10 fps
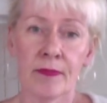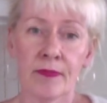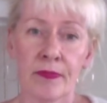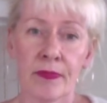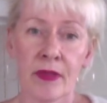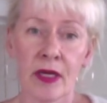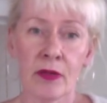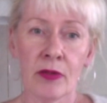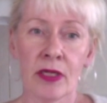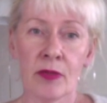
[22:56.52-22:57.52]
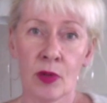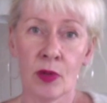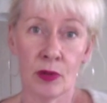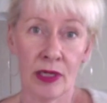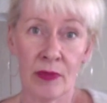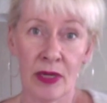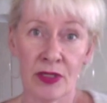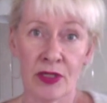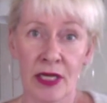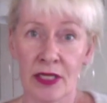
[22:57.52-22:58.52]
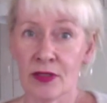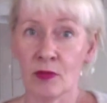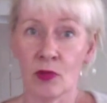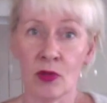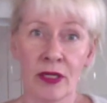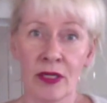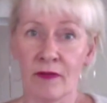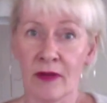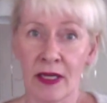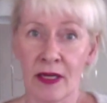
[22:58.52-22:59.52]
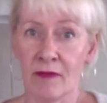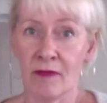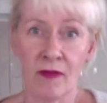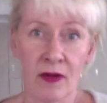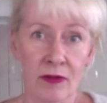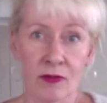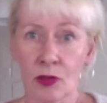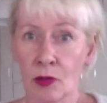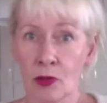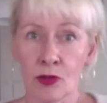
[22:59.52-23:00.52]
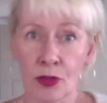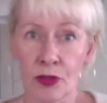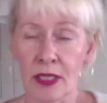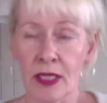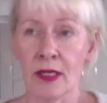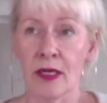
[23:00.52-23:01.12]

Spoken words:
there you need more imagination, more innovative solutions, and